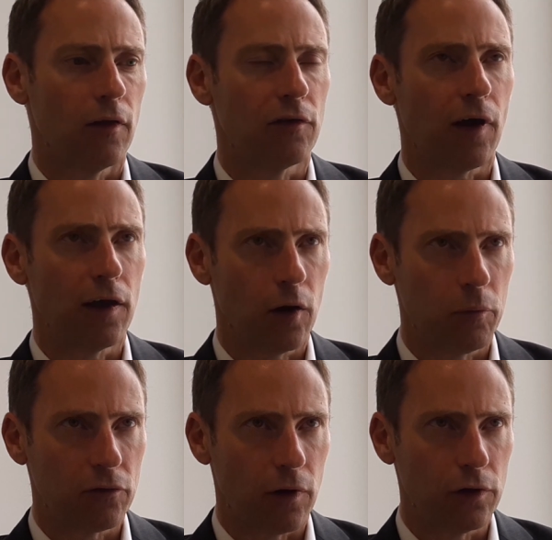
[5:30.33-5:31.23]
the
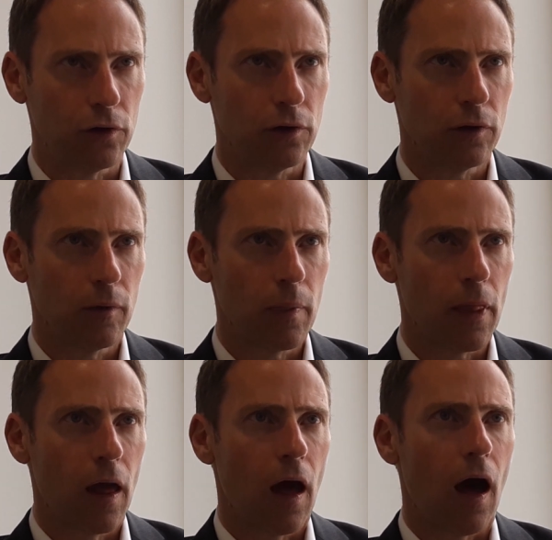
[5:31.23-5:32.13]
take-up is very good,
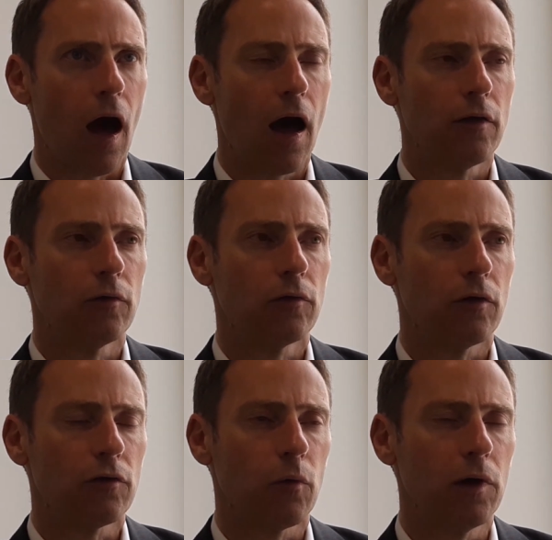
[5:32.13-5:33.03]
and
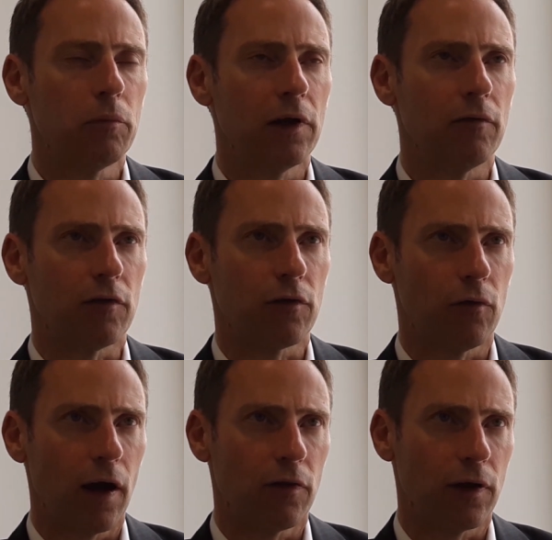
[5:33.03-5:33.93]
so we believe it's the
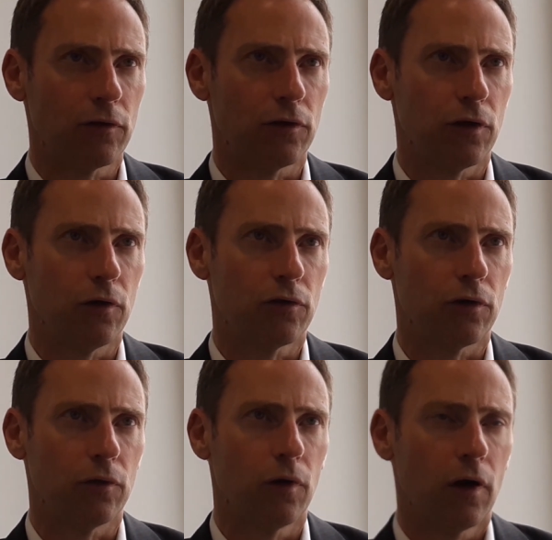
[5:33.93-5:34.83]
right thing to do
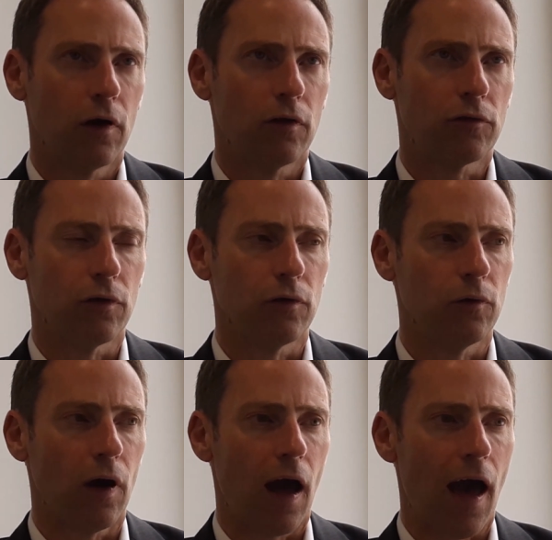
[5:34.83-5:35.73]

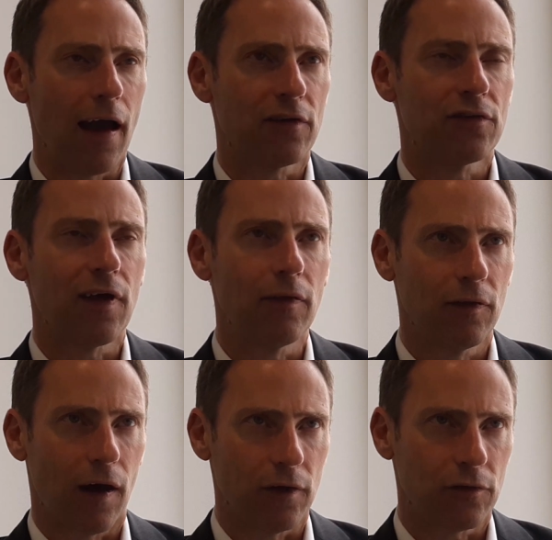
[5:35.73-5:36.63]
to
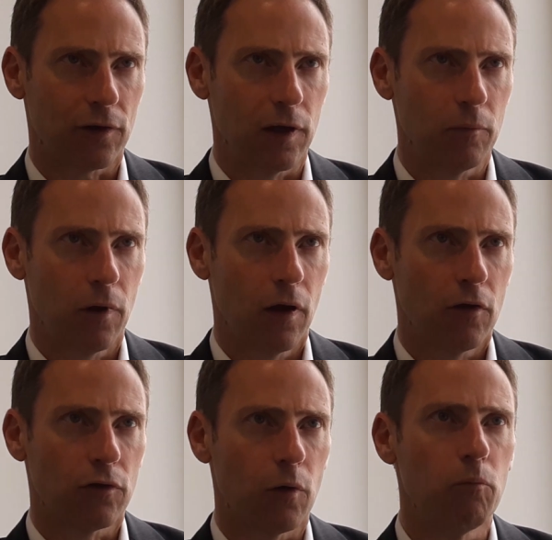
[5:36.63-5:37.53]
extend that scheme
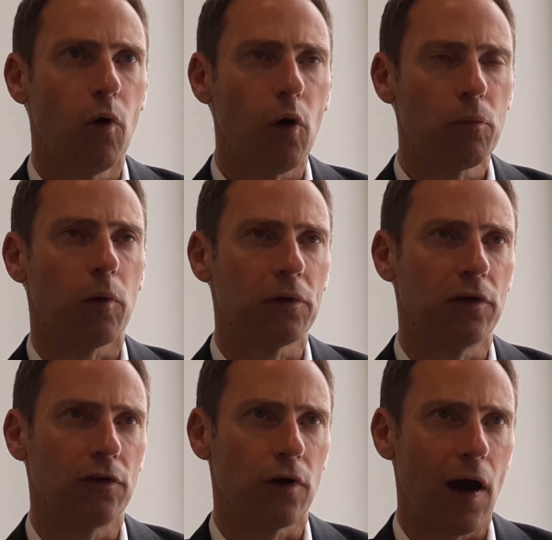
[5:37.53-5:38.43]
so more
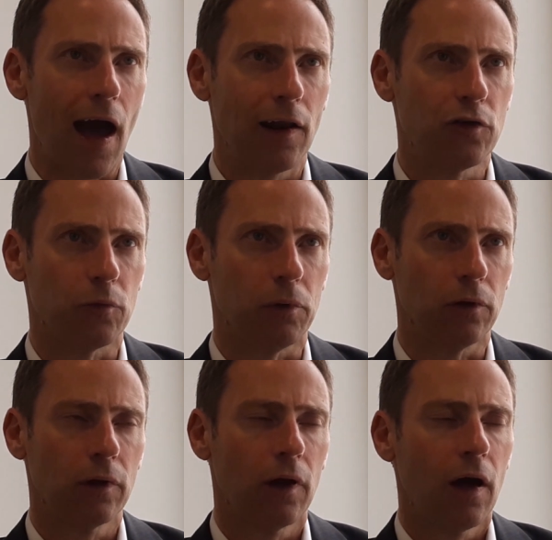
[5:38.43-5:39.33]
properties are
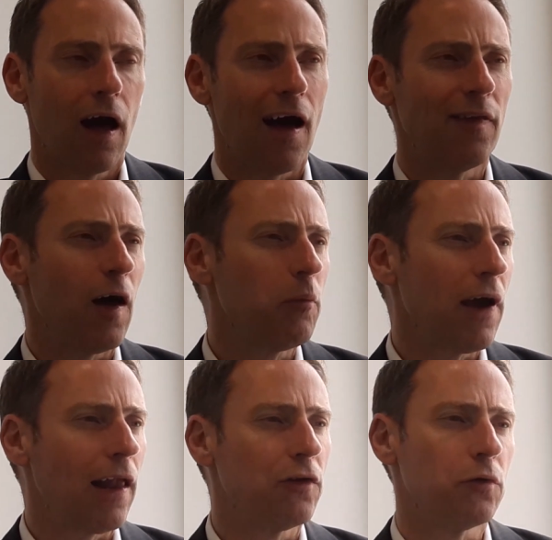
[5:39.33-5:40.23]
eligible, and they'll be
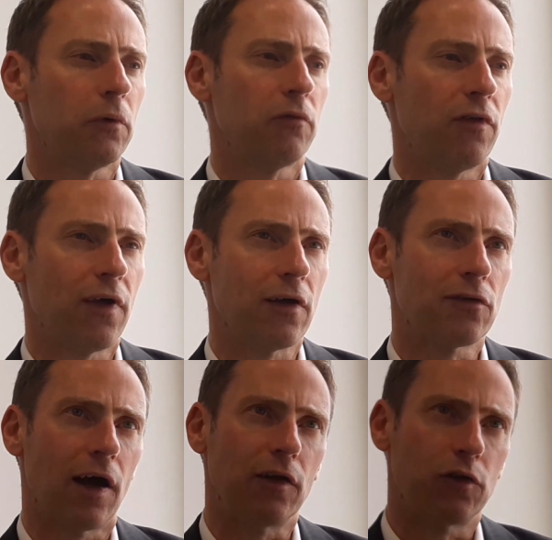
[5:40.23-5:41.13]
eligible for things
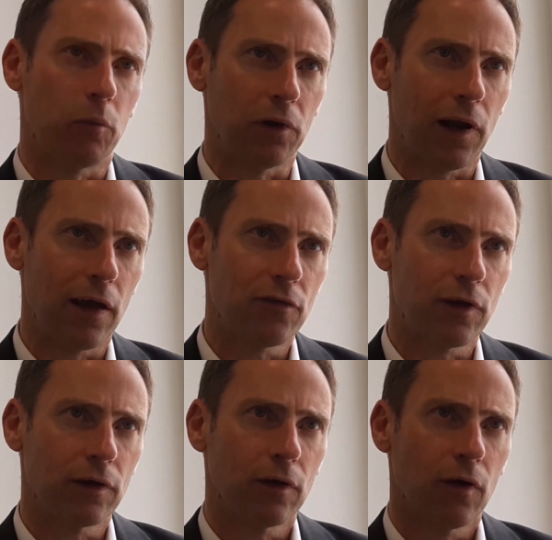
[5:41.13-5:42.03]
like double
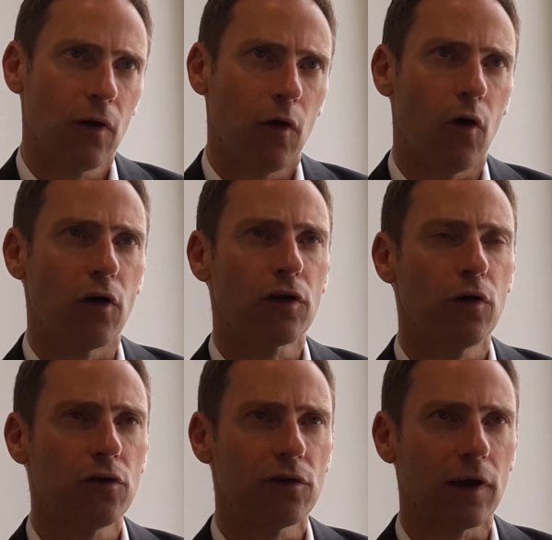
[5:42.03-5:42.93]
glazing or
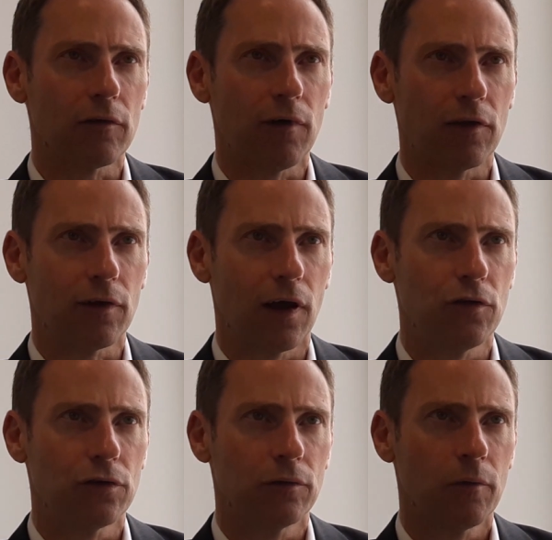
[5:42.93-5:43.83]
acoustic
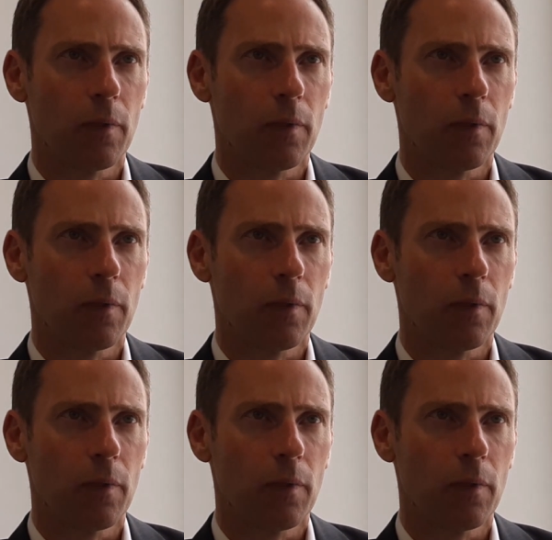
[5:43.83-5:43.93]
ventilation,